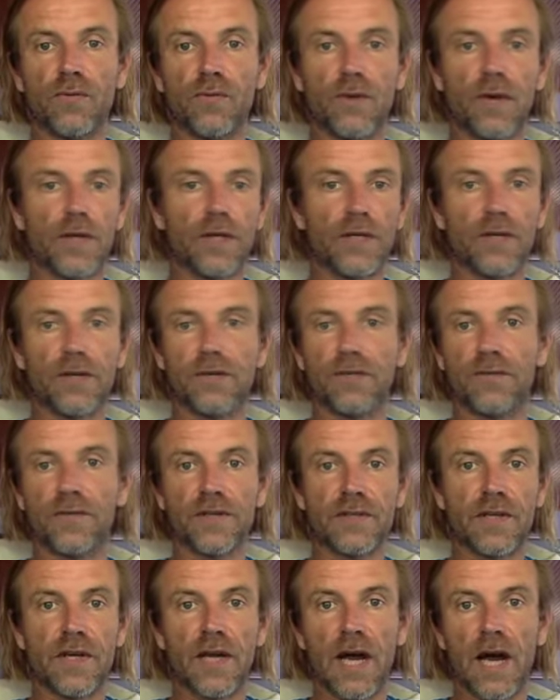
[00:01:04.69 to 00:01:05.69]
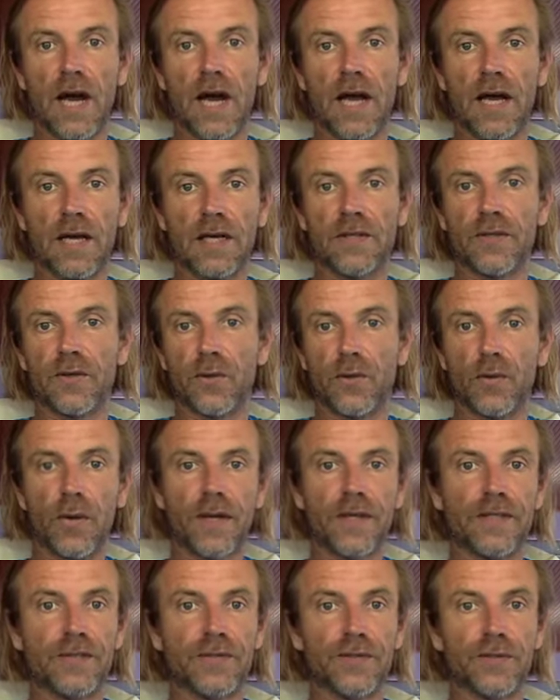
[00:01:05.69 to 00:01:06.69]
what if this guide or
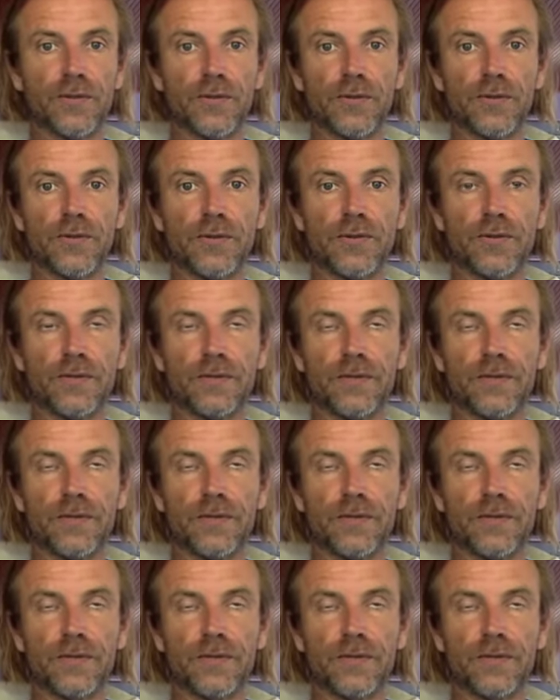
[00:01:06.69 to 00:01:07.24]
angel